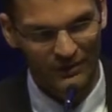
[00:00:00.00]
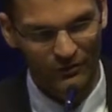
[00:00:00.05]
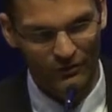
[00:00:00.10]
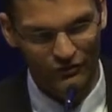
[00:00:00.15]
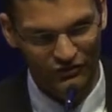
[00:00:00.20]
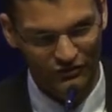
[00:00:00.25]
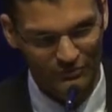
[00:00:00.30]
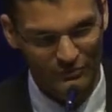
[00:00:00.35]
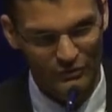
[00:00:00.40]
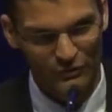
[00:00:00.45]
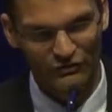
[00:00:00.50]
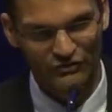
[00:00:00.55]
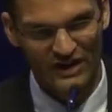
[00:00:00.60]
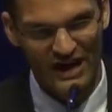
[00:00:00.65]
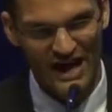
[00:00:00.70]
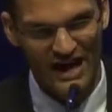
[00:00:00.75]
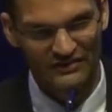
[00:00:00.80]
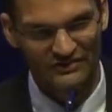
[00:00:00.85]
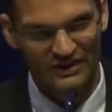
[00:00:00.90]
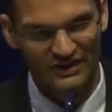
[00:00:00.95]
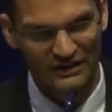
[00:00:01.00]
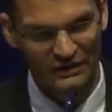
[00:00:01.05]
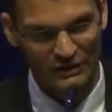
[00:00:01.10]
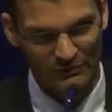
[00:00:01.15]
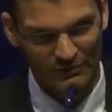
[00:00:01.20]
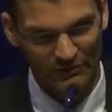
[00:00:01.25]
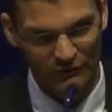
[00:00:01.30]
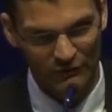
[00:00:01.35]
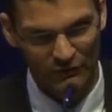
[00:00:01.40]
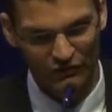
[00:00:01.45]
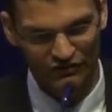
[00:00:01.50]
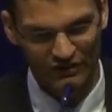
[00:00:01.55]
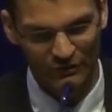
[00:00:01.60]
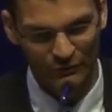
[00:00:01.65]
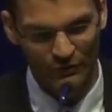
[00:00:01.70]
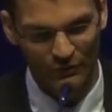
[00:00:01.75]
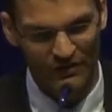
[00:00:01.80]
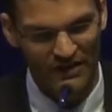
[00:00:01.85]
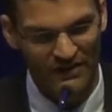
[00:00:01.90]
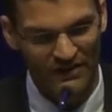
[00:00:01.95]
or smooth jazz and human flourishing,
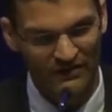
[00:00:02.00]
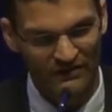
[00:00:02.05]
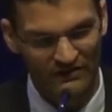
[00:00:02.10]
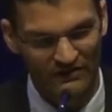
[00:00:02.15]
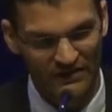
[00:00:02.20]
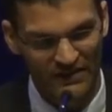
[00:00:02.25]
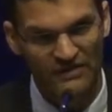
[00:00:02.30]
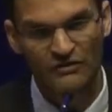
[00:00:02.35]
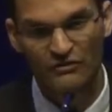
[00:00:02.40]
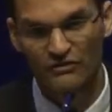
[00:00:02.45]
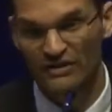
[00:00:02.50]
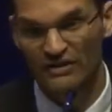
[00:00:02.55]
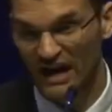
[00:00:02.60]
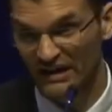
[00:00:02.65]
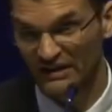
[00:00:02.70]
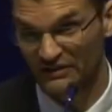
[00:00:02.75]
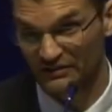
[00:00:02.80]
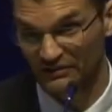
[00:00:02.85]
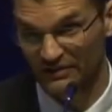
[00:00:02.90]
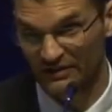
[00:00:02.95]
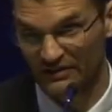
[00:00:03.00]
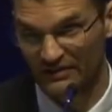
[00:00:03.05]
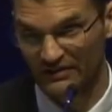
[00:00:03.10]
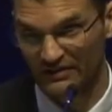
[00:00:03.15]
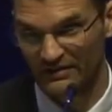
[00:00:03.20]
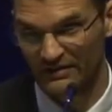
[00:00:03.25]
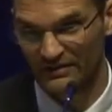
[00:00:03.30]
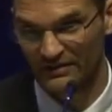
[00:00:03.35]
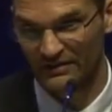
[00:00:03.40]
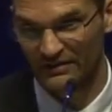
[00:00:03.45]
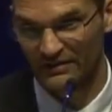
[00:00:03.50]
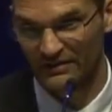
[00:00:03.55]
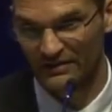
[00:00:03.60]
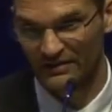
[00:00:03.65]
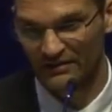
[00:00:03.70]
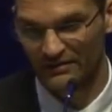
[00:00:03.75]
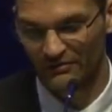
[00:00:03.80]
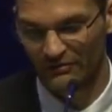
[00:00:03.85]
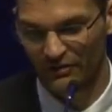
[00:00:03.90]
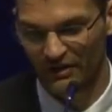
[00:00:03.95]
well, then, then they're not good,
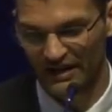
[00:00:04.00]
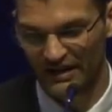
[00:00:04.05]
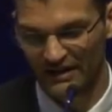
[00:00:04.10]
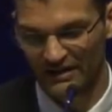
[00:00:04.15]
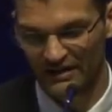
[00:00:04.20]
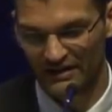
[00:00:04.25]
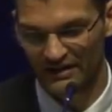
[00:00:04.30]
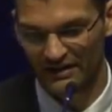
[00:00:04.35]
right?